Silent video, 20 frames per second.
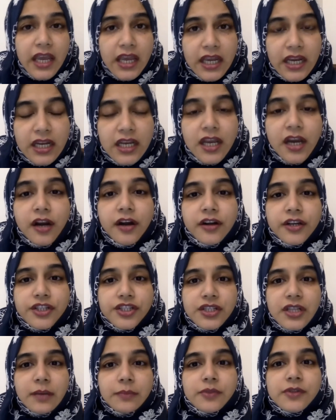
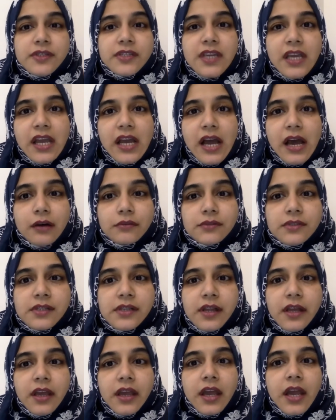Encourage them to seek
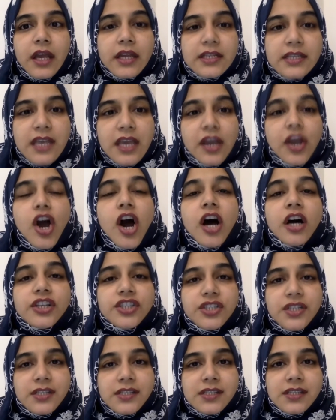counseling and take
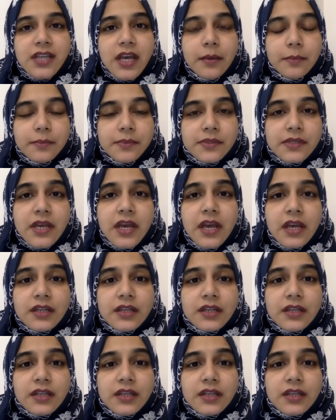conscious steps